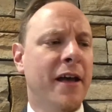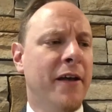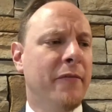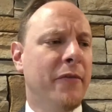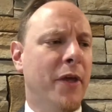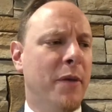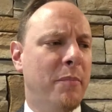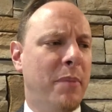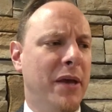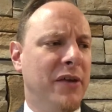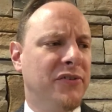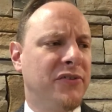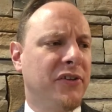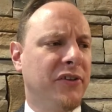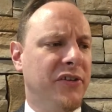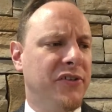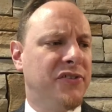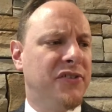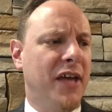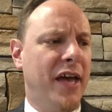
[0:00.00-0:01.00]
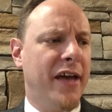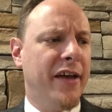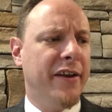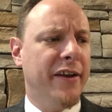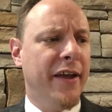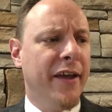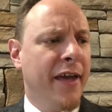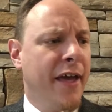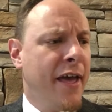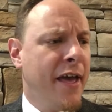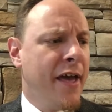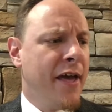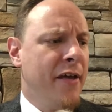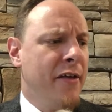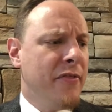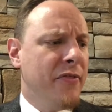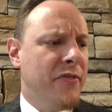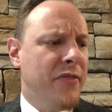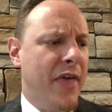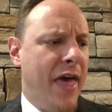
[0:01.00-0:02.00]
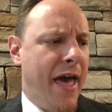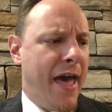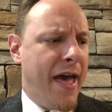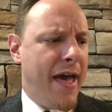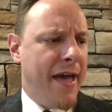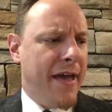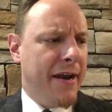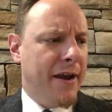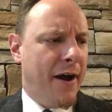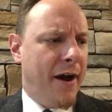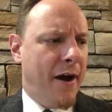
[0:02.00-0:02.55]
that basically said that